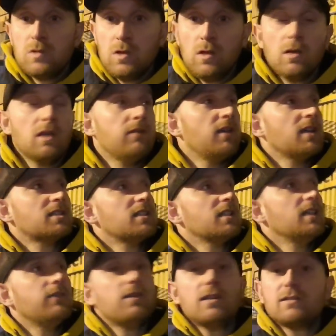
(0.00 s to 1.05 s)
Chong, even
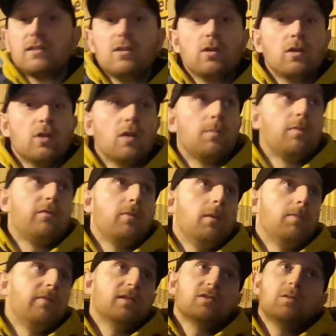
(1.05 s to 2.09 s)
Ashley Young, under
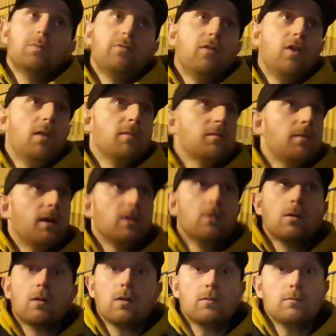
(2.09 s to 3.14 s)
professional performance by
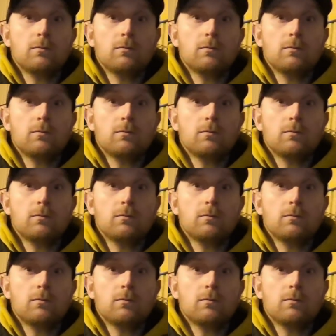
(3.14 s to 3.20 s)
Young.